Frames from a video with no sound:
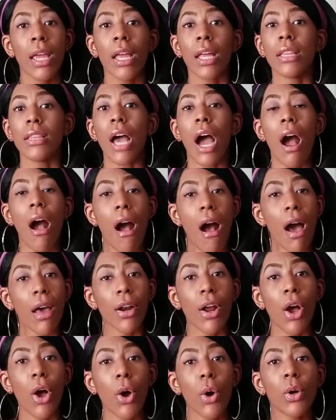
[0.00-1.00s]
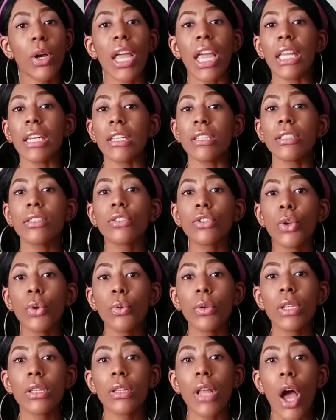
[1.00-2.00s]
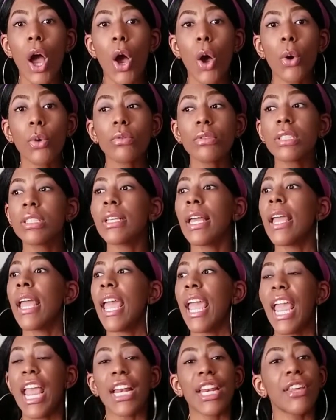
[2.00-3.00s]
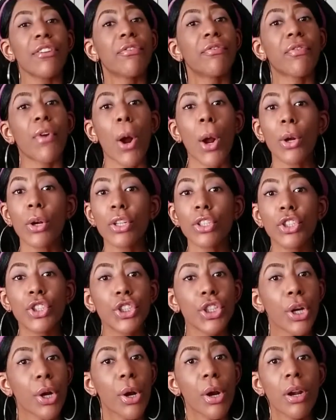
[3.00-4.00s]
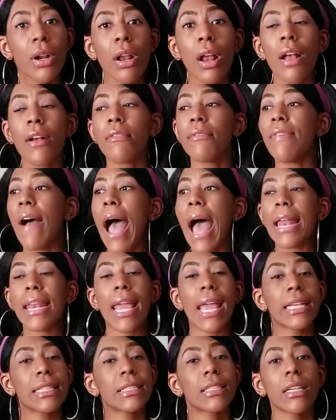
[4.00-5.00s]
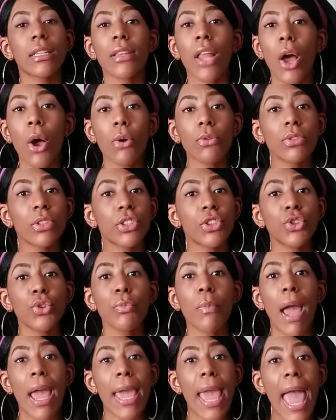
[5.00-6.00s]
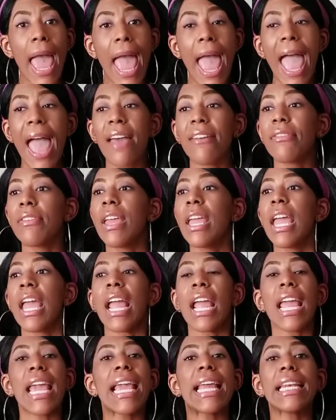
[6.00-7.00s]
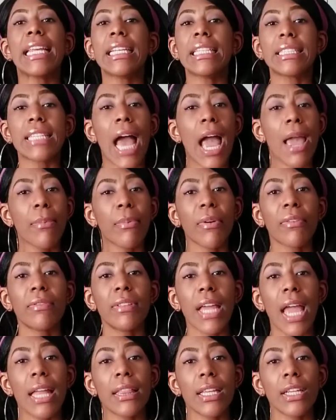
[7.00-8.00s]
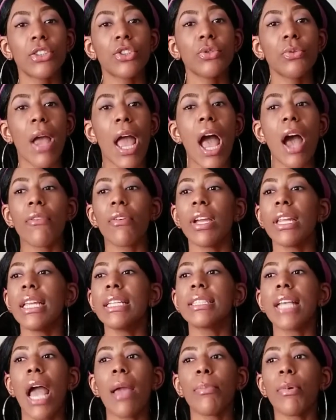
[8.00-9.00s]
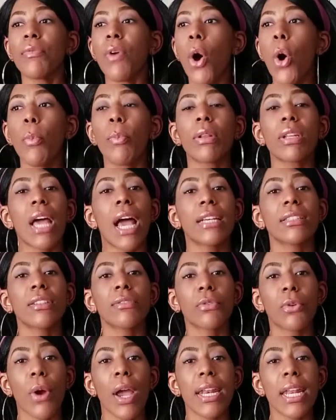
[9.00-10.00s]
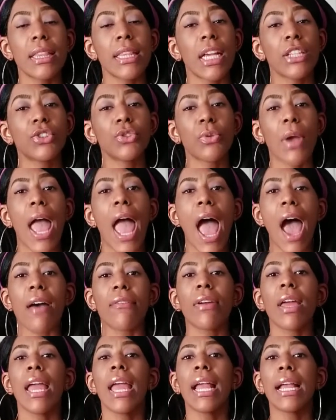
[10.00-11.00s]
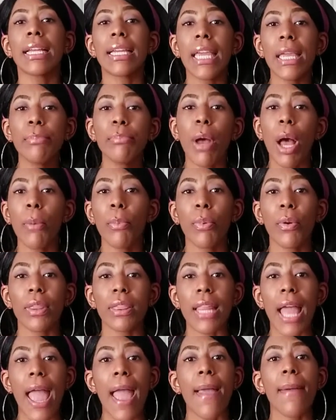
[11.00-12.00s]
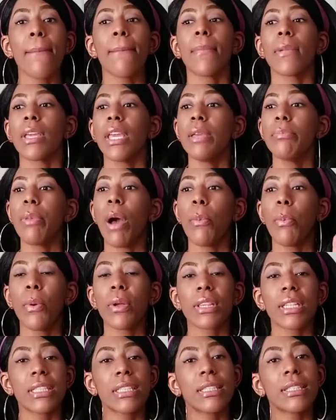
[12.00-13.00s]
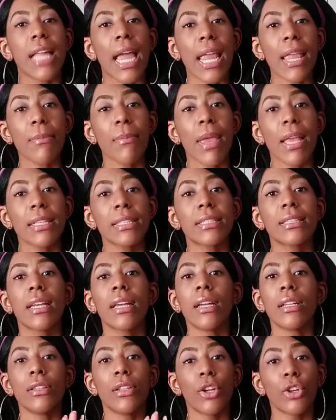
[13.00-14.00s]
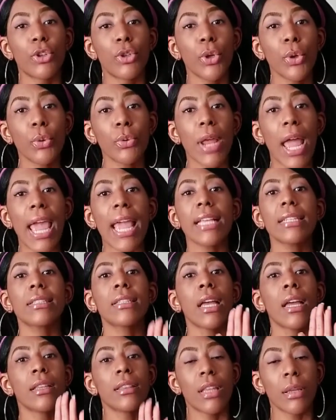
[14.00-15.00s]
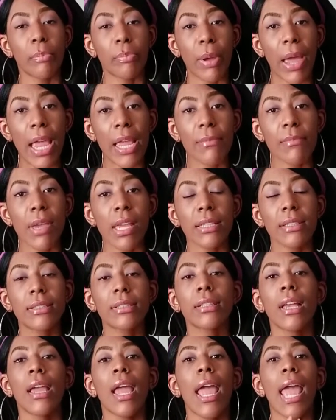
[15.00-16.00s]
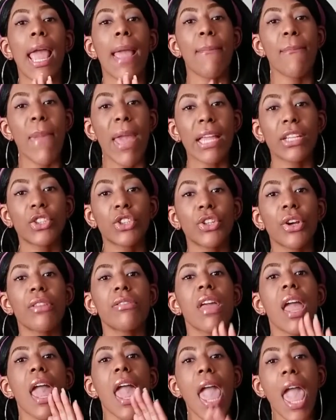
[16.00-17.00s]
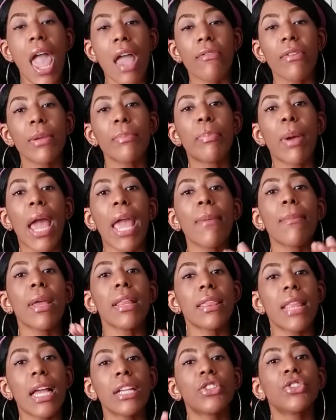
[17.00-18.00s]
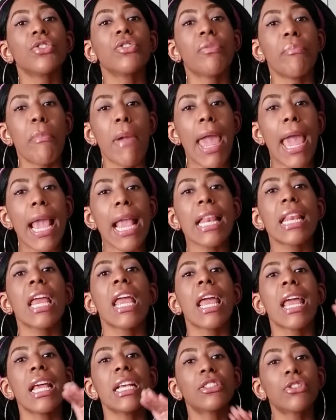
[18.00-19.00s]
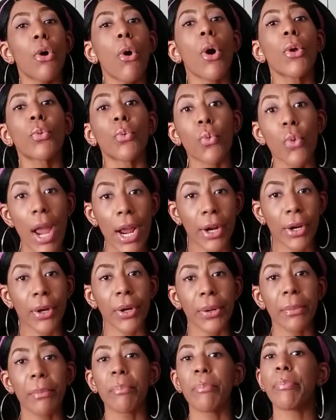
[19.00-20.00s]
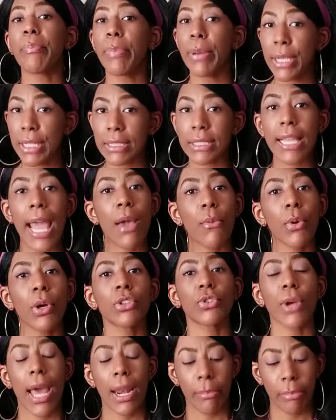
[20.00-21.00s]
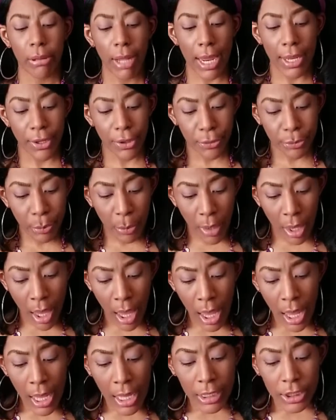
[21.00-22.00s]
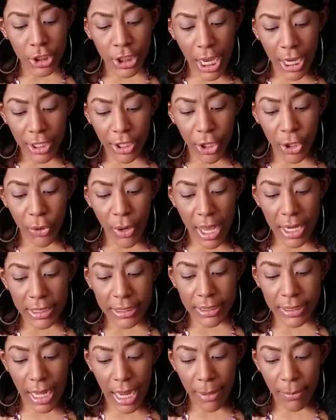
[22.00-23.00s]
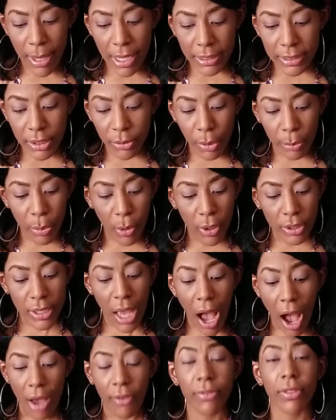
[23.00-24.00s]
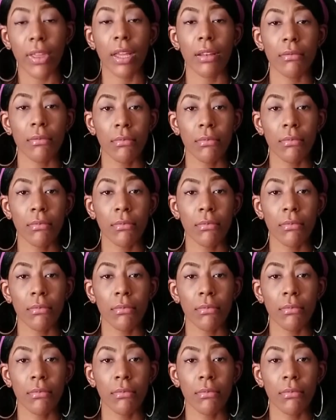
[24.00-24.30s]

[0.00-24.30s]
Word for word: the auto, any student loans, any furniture, financing loans that you may have, any type of debt that you have or any type of open lines of credit that you have. Keep up with that. Keep up with the statements, the due dates, the payments, and make sure that every payment that you've made is on record because they will try to play you. Check your credit statements and reports often,